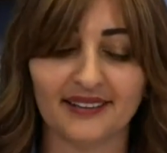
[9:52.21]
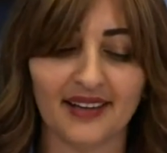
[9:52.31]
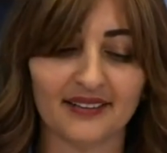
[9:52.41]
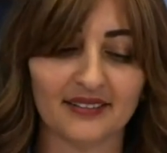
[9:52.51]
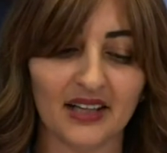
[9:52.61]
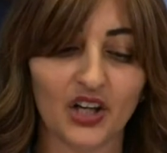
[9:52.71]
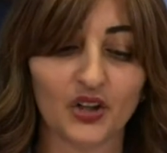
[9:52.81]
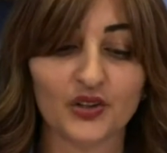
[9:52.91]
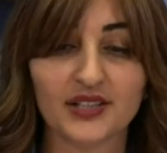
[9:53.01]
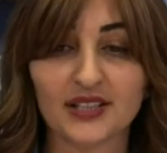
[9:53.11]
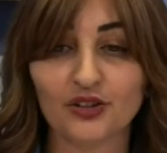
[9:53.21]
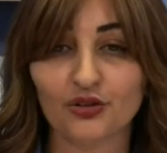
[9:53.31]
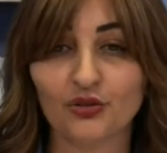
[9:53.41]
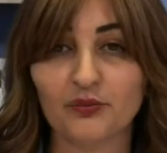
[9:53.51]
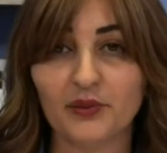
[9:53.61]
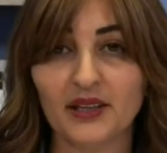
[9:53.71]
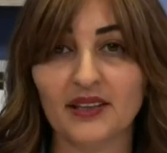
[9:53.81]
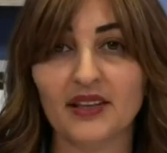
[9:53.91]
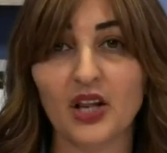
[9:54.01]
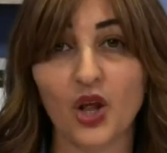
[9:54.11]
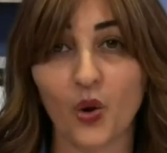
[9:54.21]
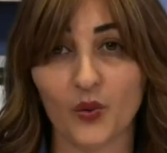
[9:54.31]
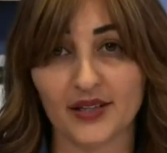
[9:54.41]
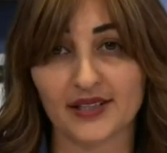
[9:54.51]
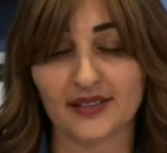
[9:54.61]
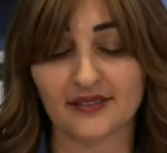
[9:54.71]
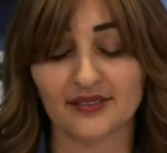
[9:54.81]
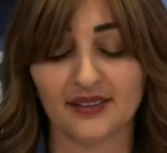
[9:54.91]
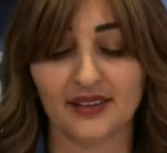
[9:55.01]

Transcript: that consider to be the lowest